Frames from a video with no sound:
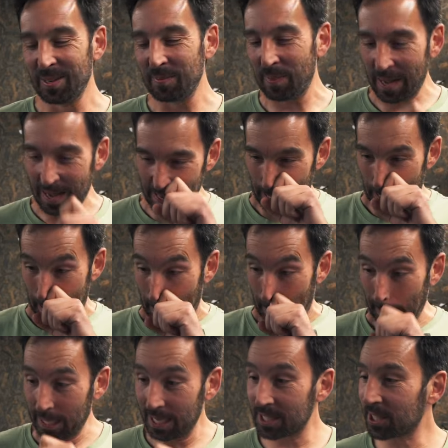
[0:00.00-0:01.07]
But
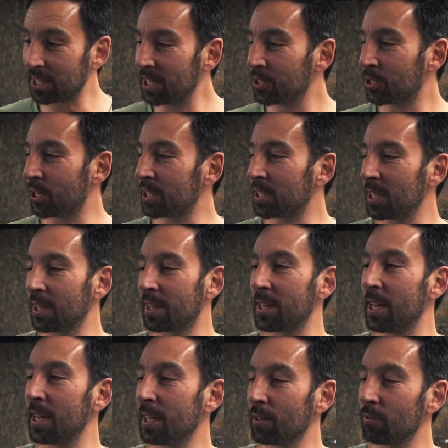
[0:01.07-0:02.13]
it's an interesting
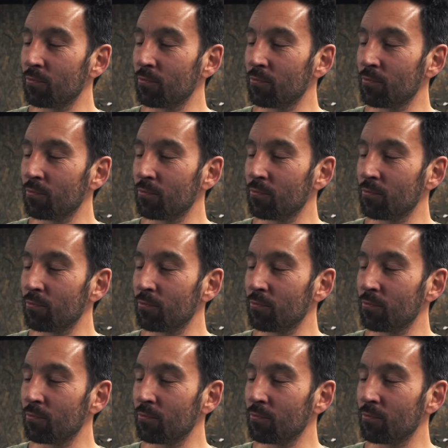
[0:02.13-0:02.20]
thing,